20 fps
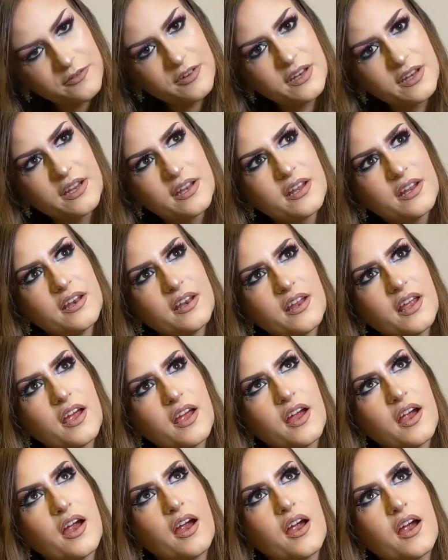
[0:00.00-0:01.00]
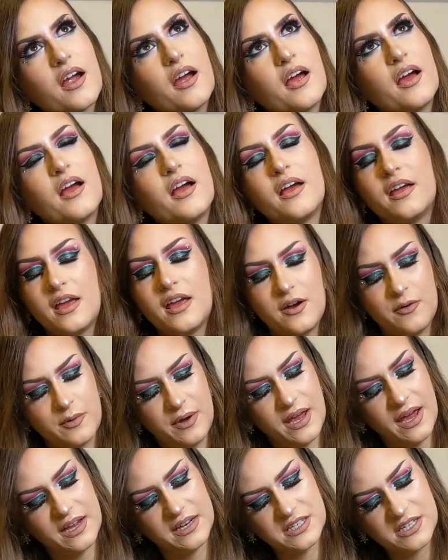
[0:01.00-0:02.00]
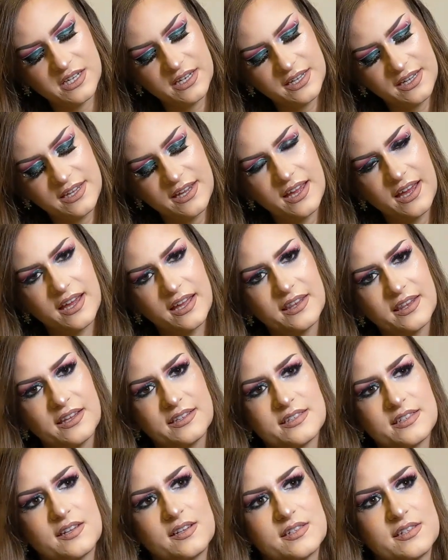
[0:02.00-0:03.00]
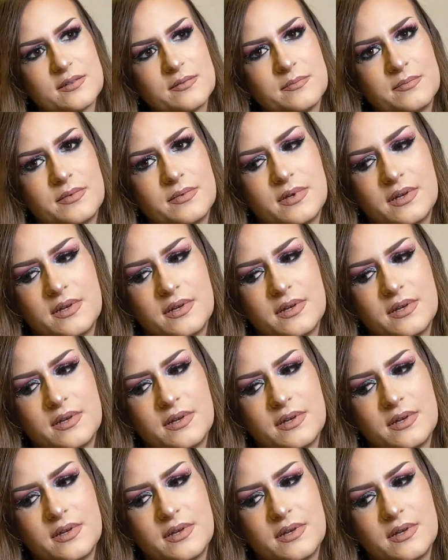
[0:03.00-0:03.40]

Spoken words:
fit it in here. Yeah, we actually can. That's awesome.